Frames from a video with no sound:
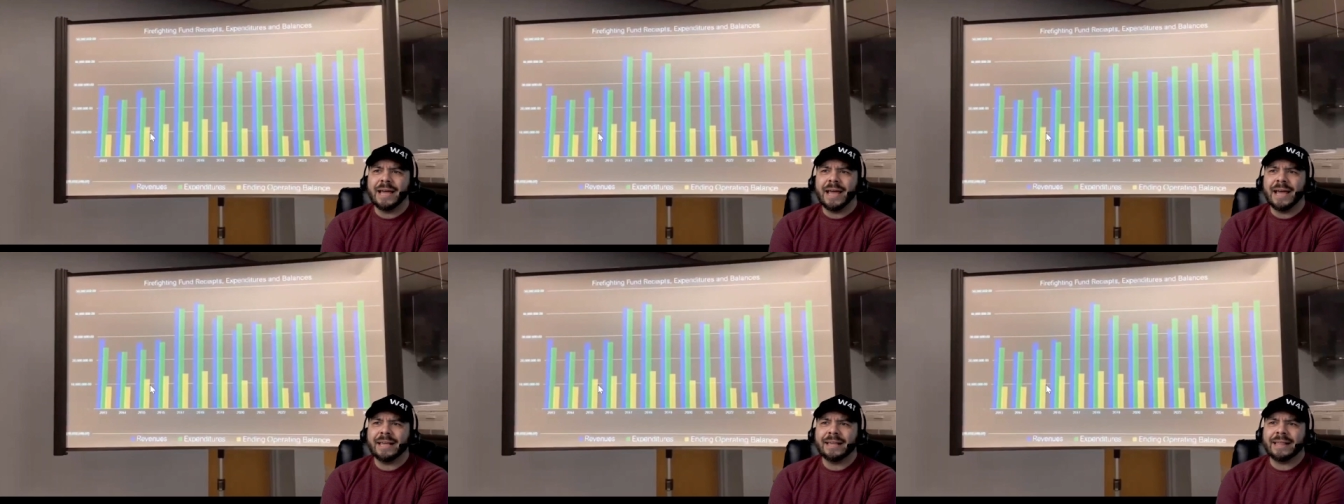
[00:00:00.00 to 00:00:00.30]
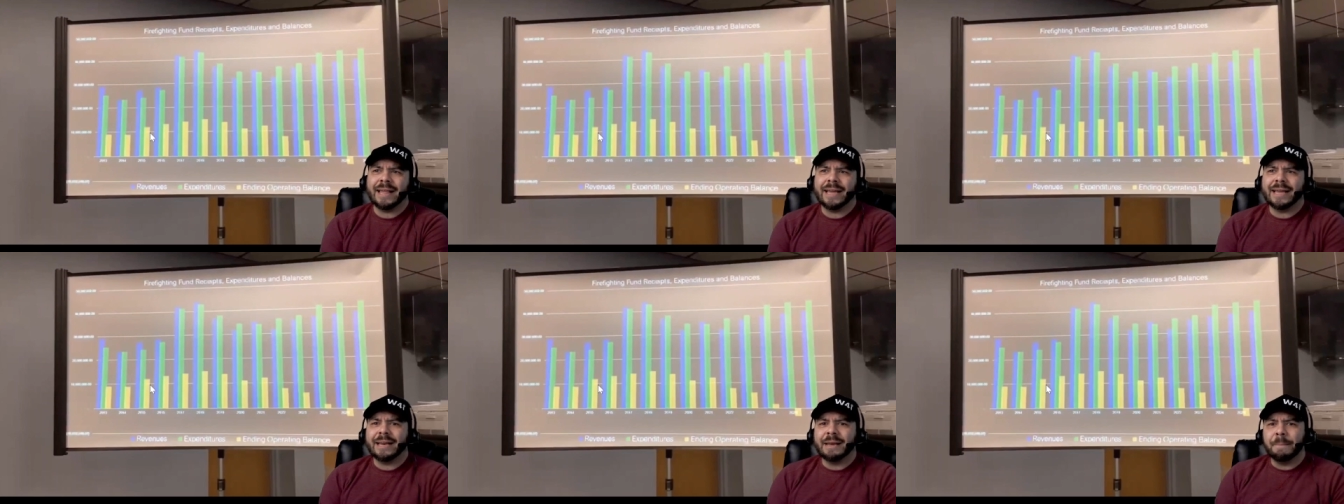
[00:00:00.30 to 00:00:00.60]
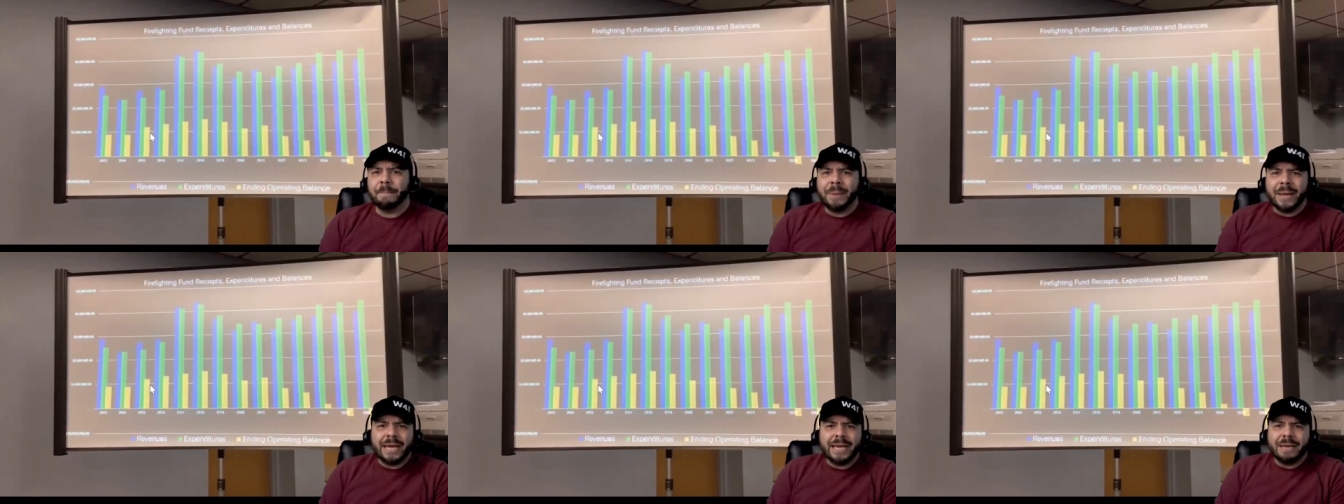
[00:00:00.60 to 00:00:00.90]
as like in
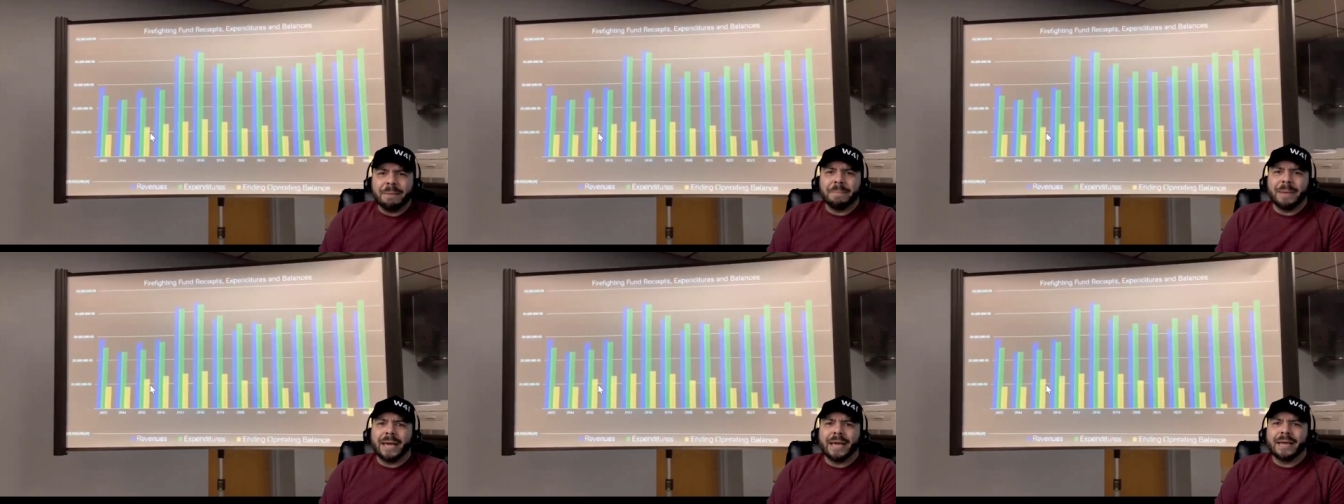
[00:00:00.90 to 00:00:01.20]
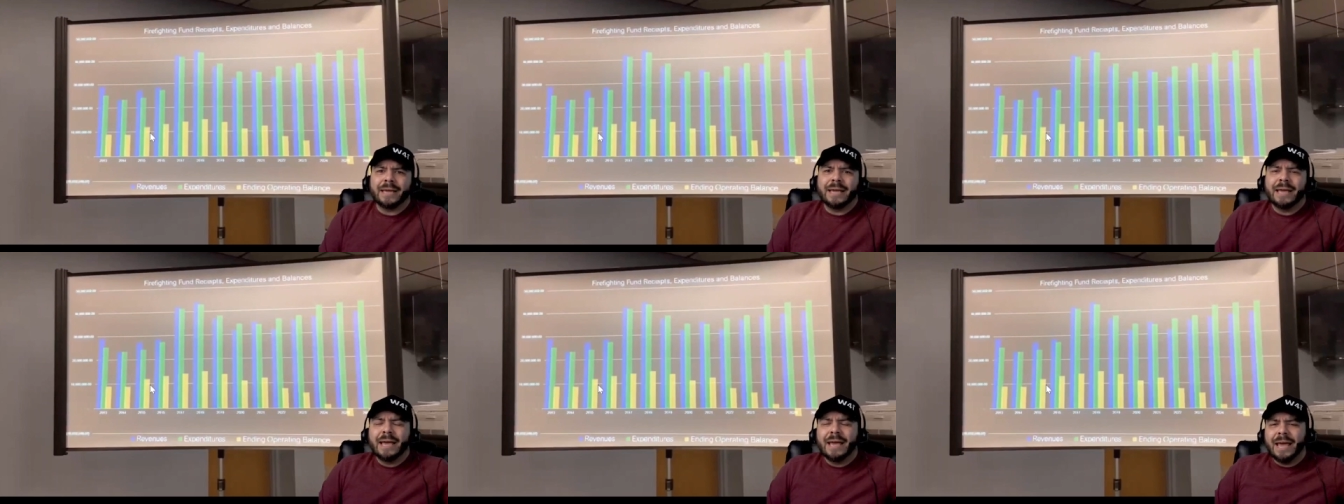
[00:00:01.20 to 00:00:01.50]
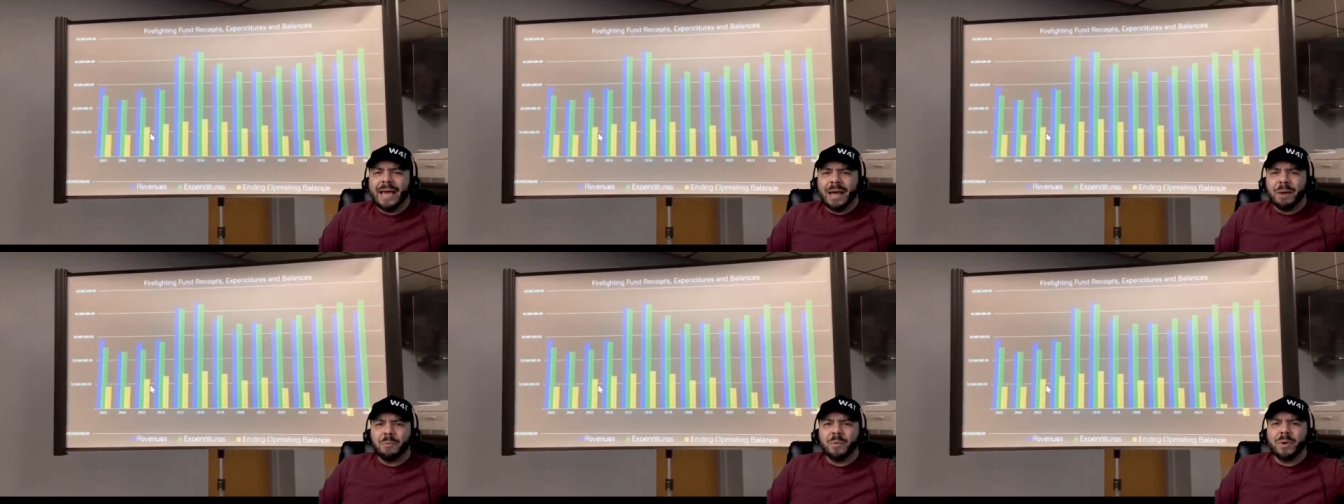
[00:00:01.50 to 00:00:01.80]
a piggy bank,
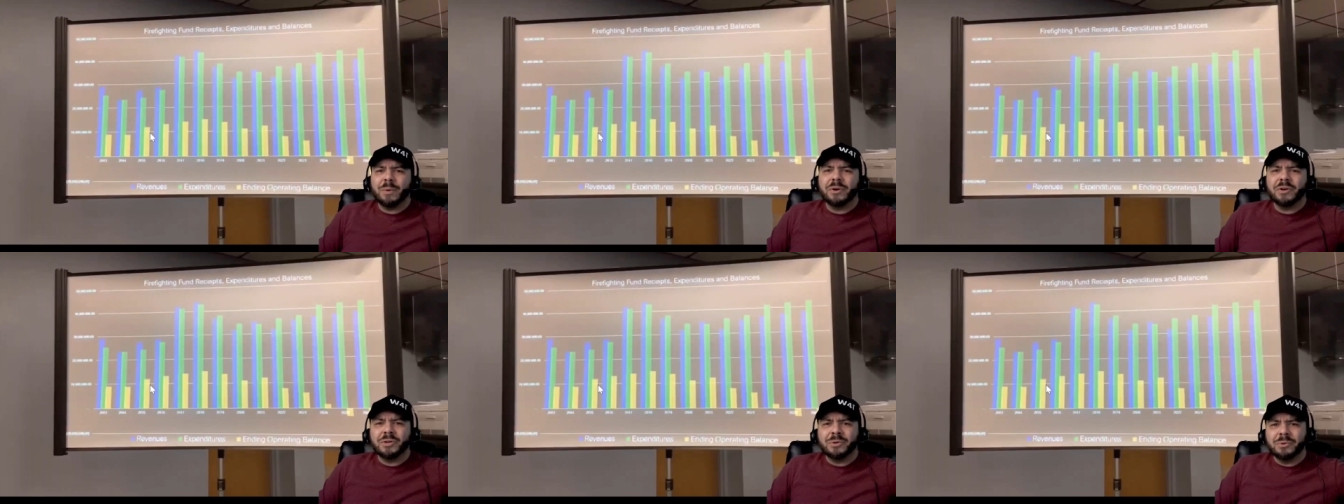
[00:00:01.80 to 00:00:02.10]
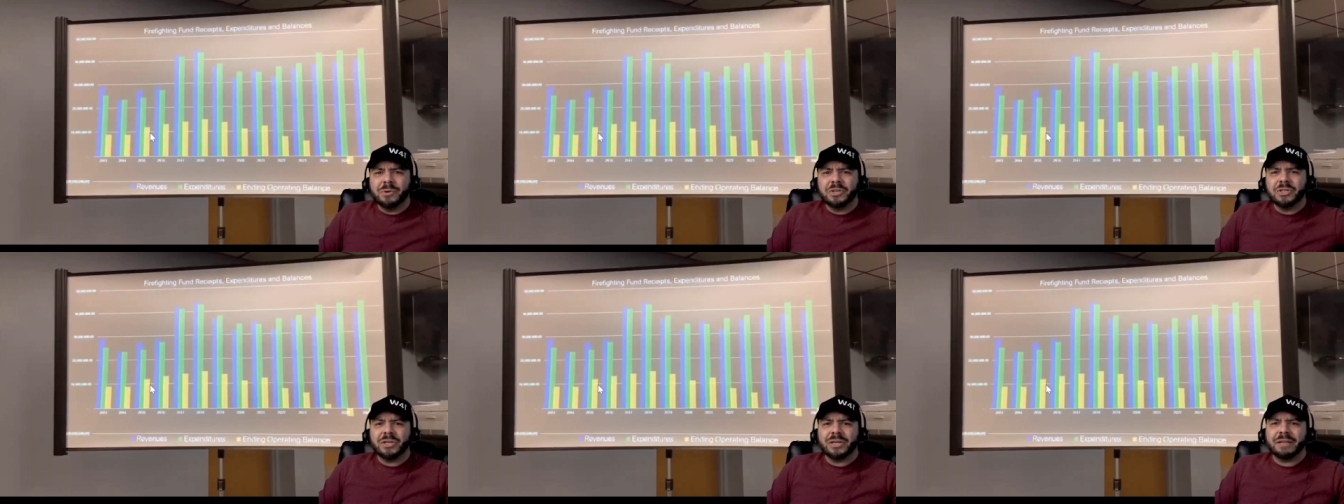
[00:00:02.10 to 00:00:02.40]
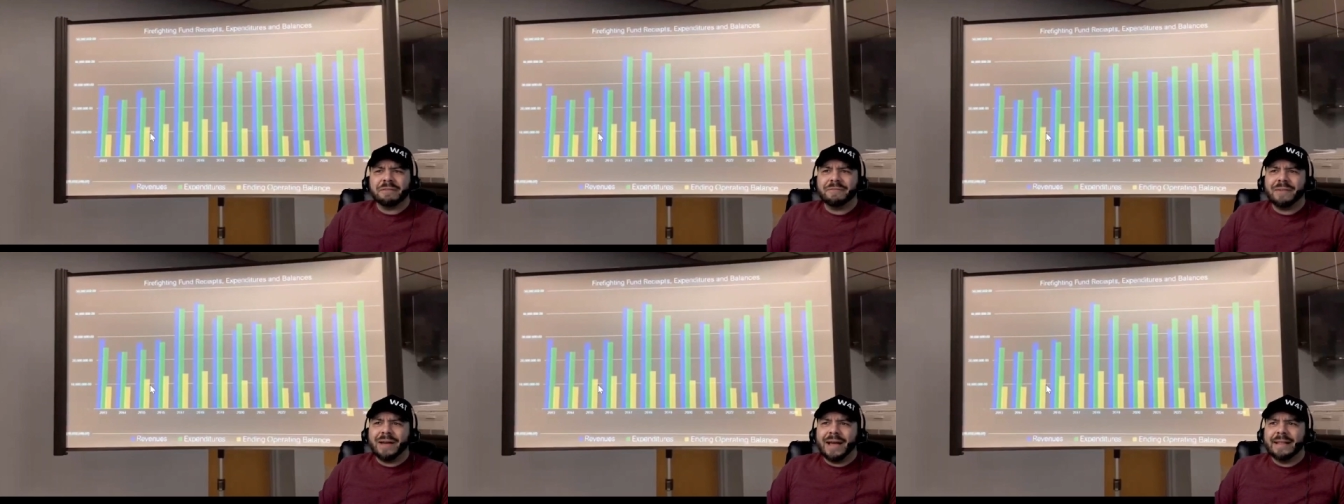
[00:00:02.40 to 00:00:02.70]
and we were doing
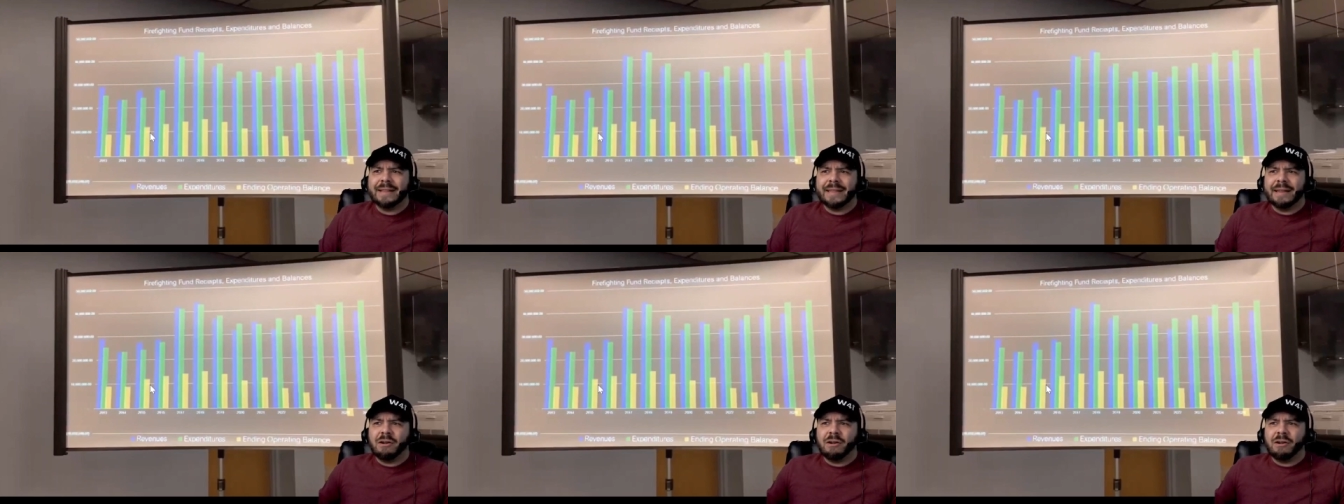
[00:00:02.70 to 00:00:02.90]
just fine.